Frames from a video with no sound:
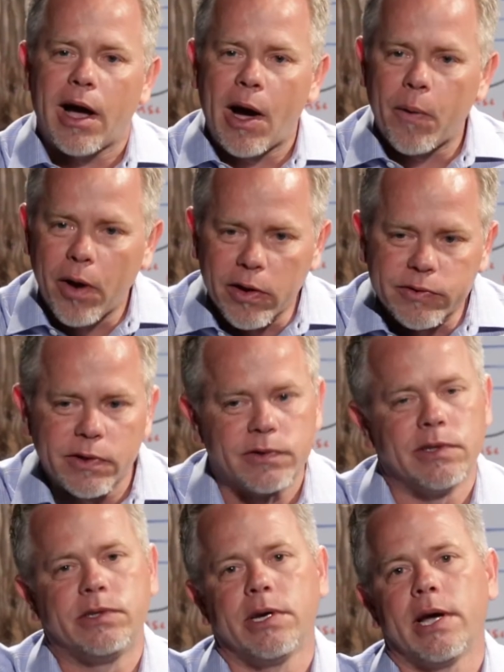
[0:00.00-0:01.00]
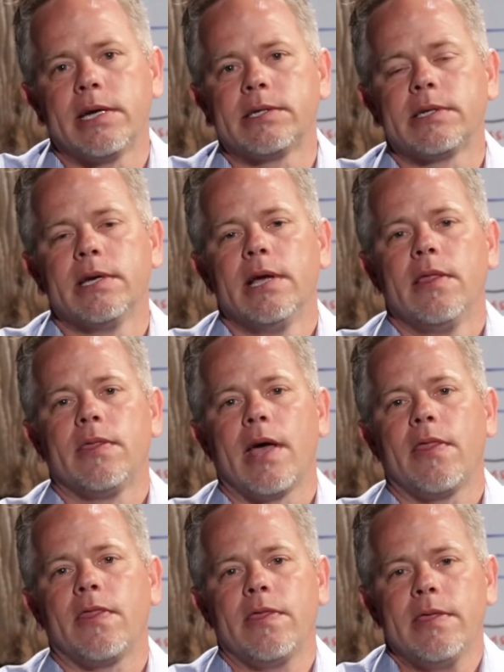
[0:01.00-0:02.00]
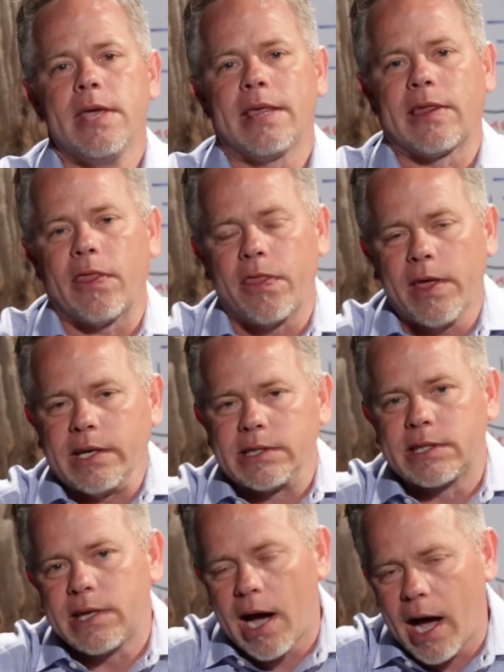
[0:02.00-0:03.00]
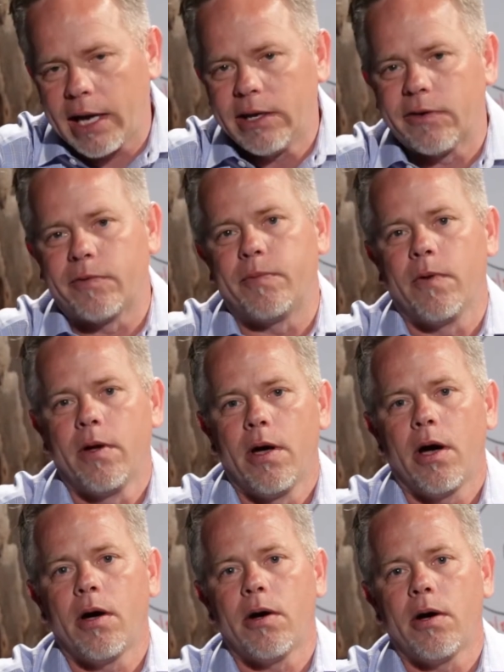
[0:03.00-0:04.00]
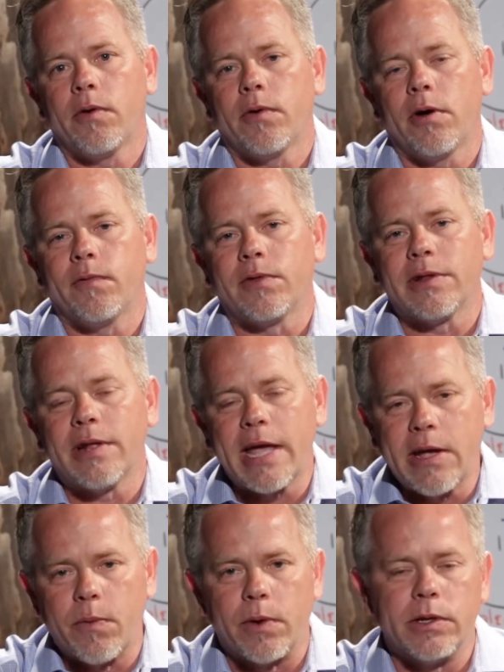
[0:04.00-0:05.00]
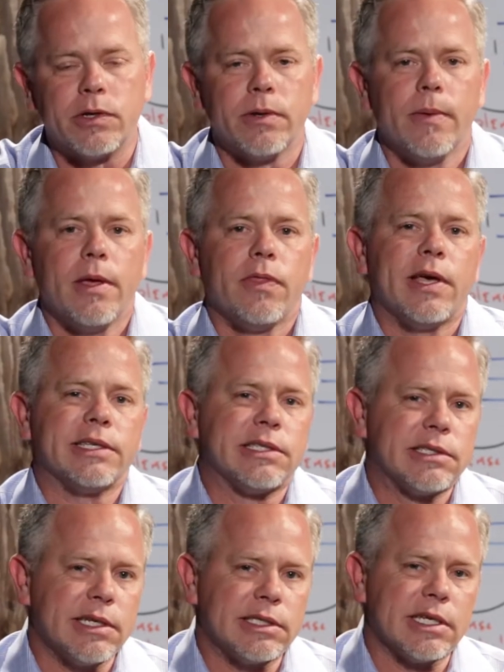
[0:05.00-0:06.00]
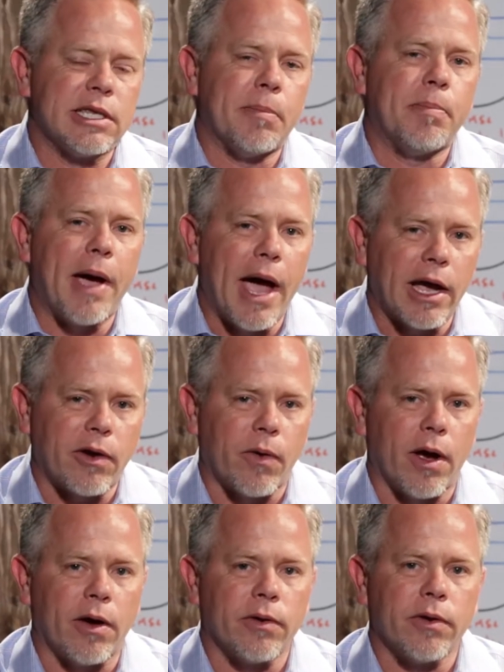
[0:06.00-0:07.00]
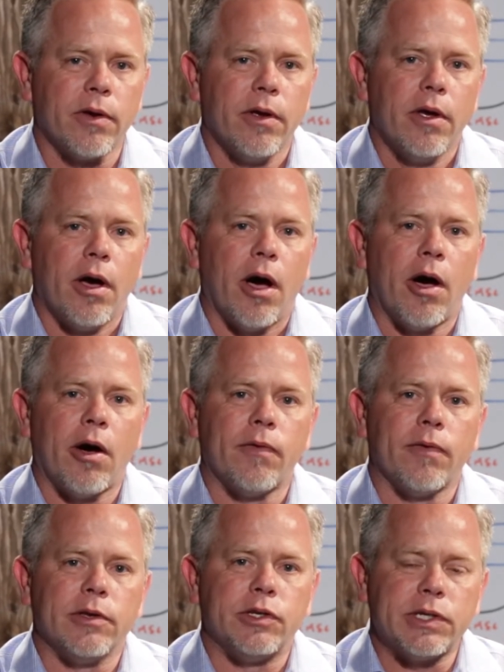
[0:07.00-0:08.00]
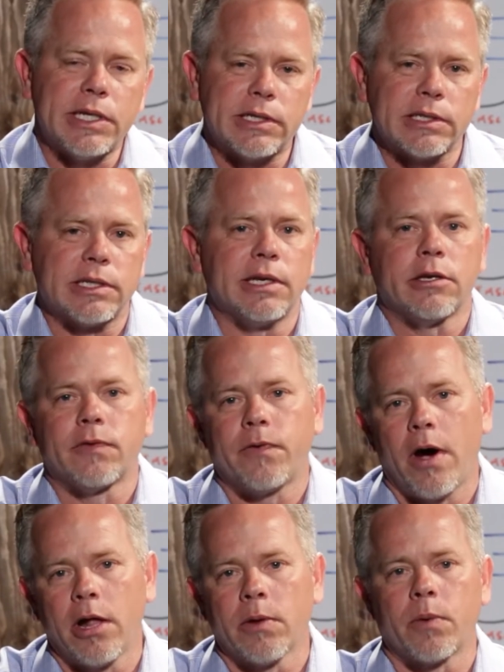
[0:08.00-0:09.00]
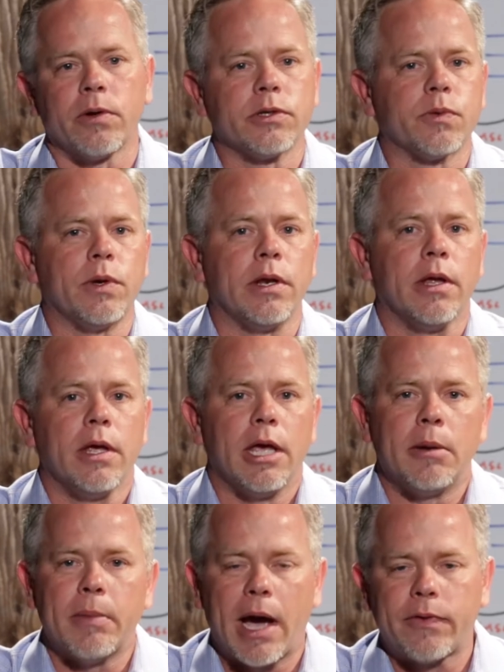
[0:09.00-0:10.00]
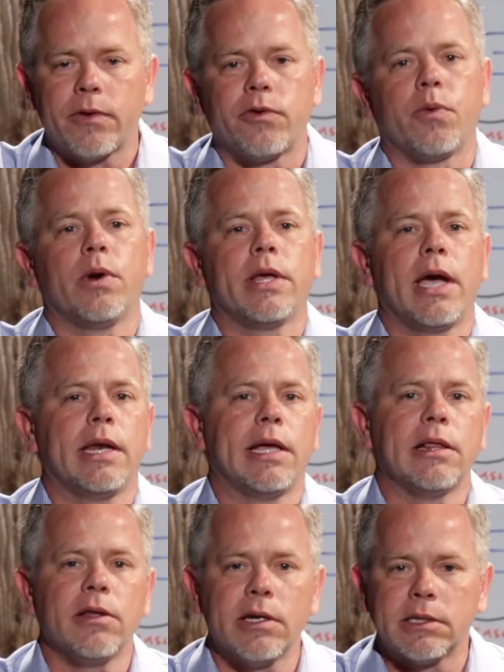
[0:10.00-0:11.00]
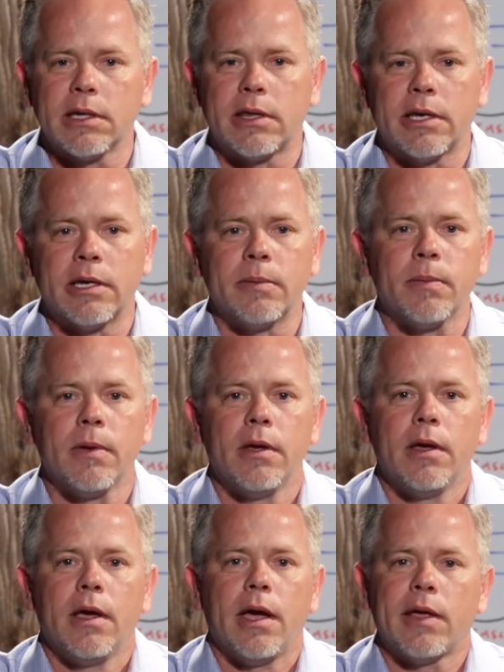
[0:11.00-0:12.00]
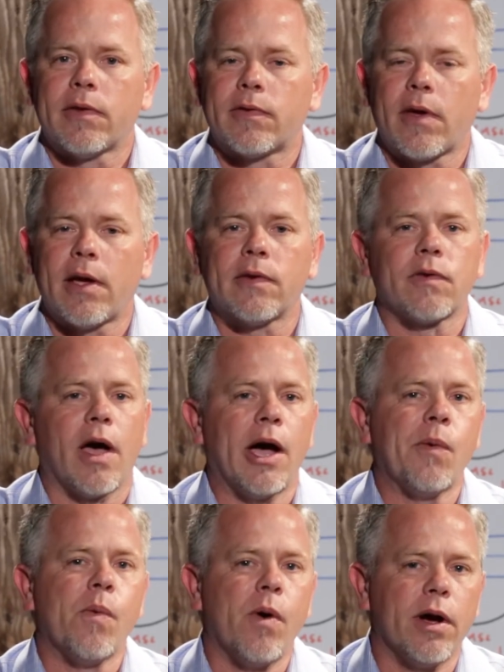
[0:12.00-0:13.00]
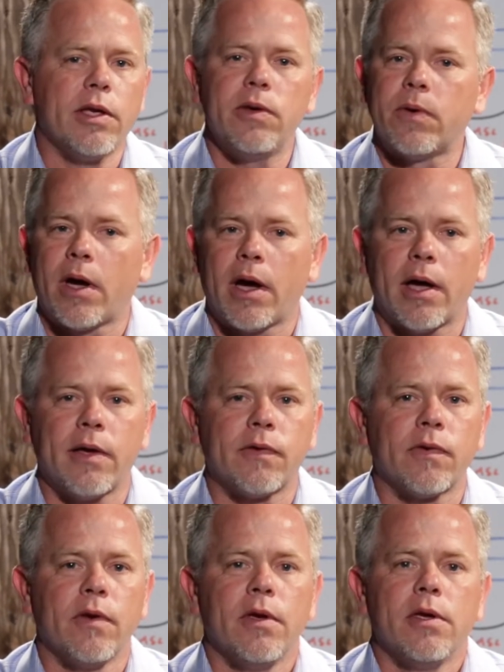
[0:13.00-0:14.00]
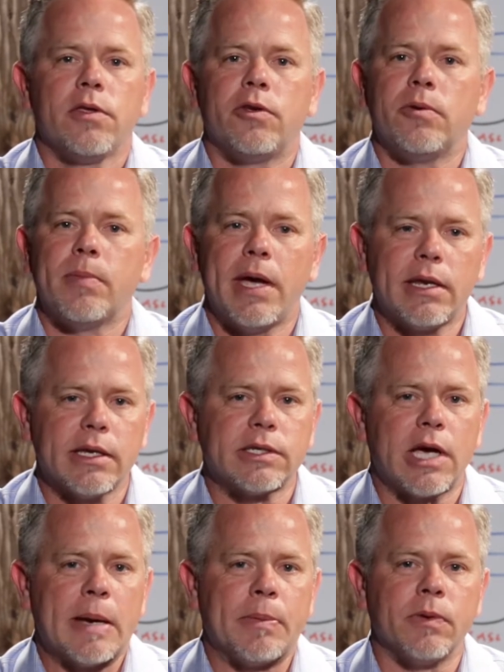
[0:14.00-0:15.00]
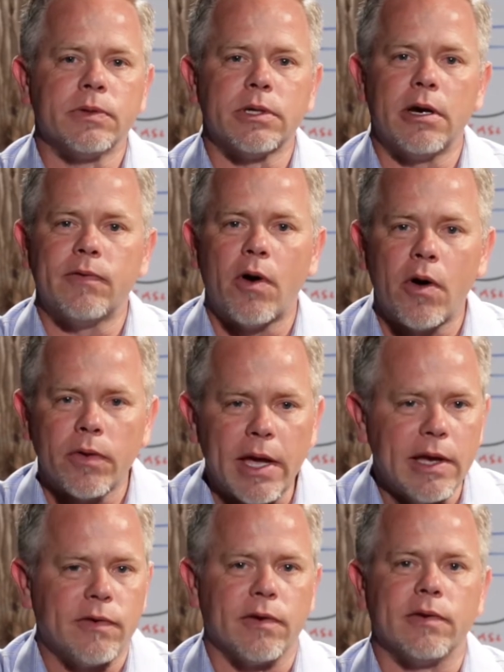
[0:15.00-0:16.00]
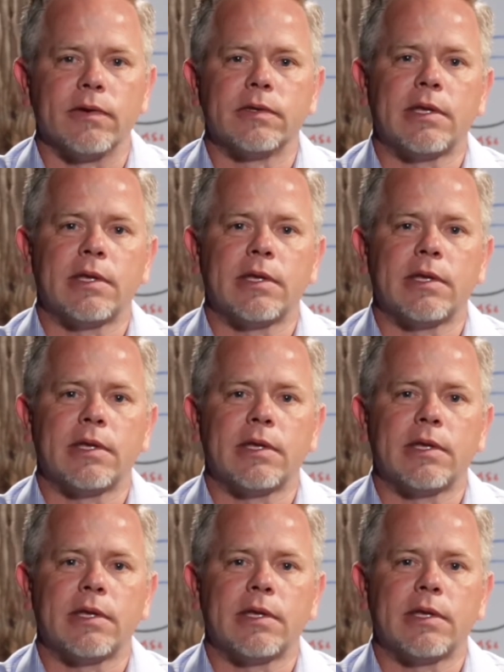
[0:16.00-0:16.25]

I would also suggest that it's this kind of language that sits in the background of Jesus and his followers when in Matthew 28 he looks at them and says, I want you guys to make disciples of all nations.